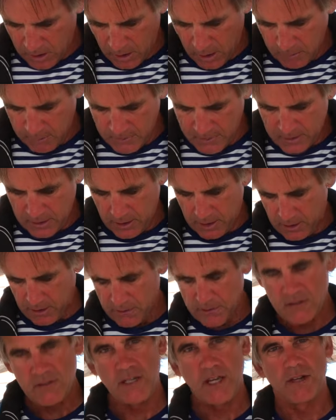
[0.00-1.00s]
um, it's got all
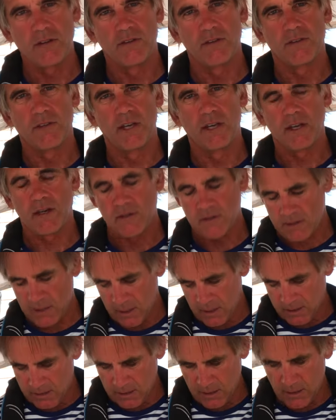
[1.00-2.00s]
the standard things
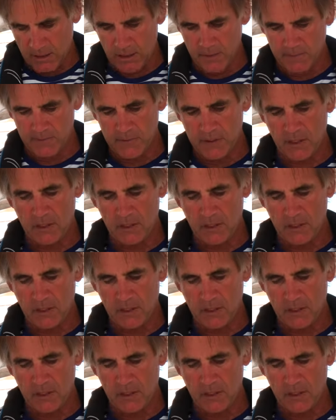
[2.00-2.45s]
that uh,